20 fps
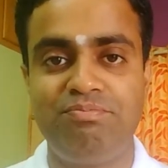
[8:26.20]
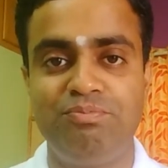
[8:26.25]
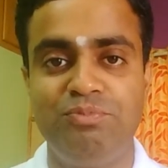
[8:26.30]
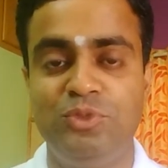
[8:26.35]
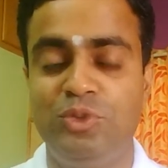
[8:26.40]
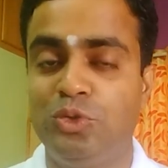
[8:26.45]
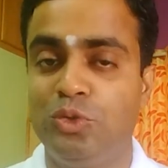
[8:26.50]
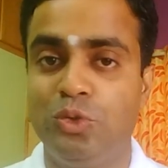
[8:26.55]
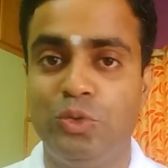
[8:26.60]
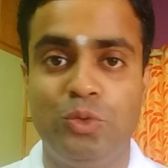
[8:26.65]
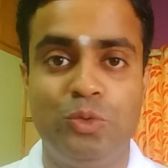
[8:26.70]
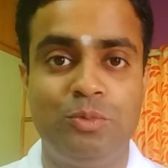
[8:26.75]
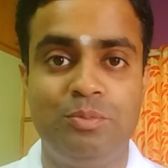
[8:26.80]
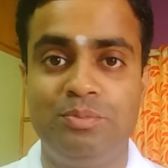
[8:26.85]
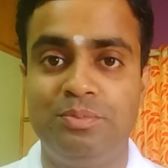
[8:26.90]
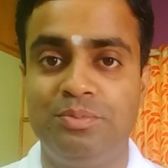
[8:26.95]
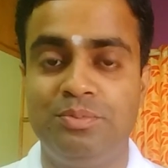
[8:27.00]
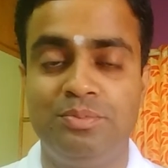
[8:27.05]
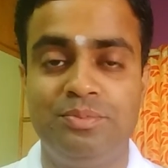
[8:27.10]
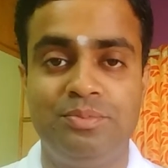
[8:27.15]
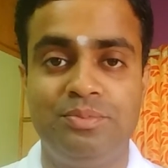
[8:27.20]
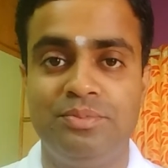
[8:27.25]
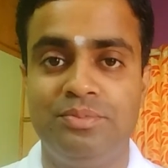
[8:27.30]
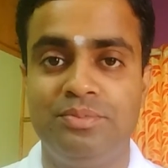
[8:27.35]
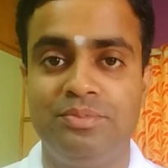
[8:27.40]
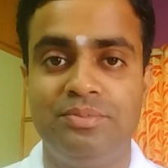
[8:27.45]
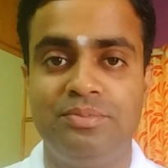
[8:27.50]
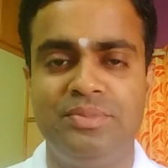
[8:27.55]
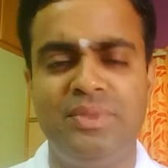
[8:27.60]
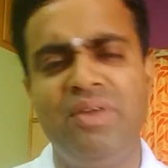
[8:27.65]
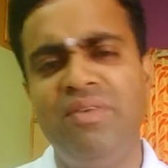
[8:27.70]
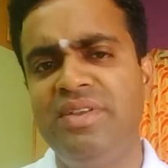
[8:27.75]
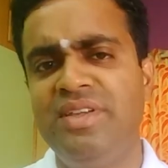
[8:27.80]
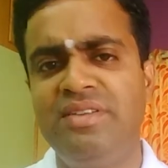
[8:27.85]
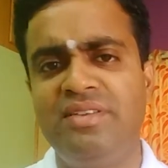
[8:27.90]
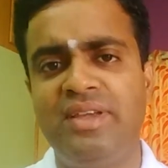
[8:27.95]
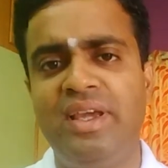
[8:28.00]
So they were just